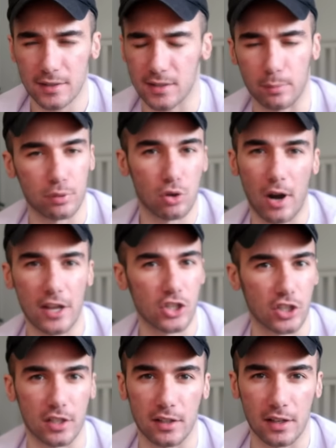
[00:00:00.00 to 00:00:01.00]

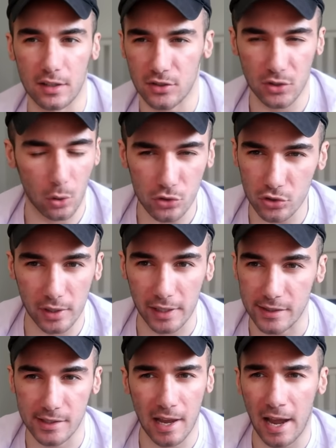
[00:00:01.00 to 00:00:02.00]
depression, social
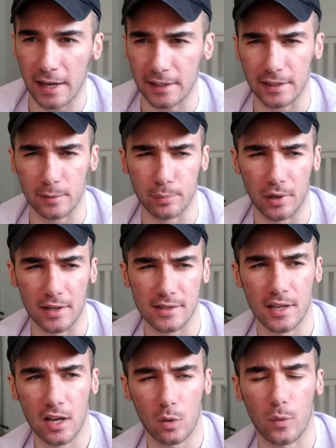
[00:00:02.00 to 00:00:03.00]
anxiety.
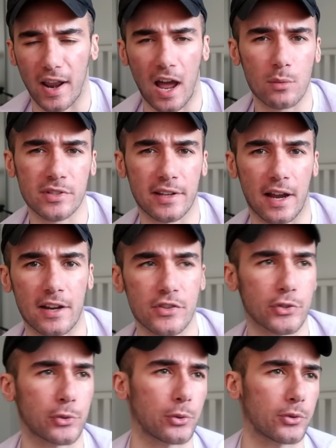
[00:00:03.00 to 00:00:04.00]
But when I was in high
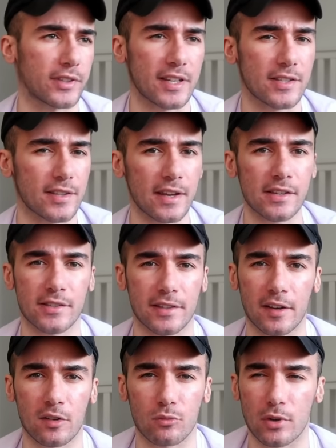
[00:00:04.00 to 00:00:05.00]
school, these things
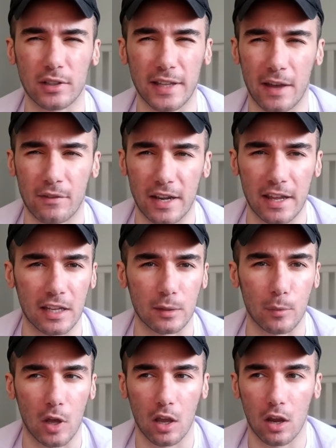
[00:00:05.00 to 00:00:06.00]
didn't really have a name.